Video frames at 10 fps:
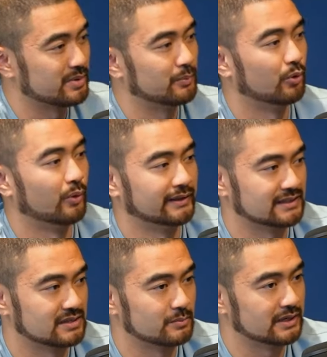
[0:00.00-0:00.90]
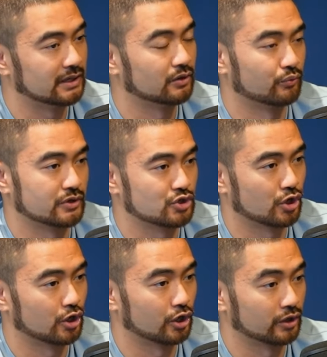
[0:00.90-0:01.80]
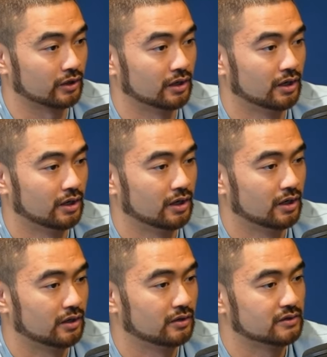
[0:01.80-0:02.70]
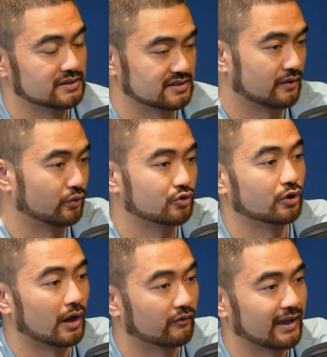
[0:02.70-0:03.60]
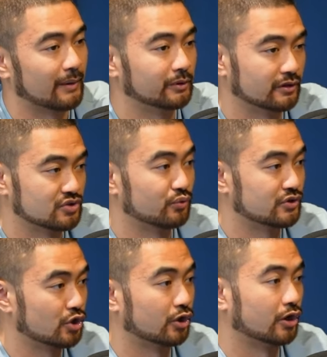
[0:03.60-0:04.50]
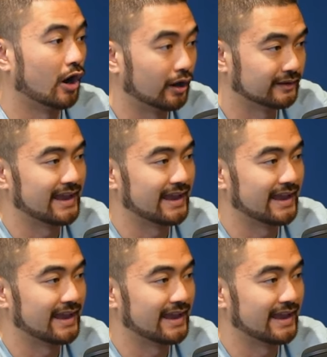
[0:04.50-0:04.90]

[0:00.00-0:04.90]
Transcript: people want it to be return instead of return of capital. It's return on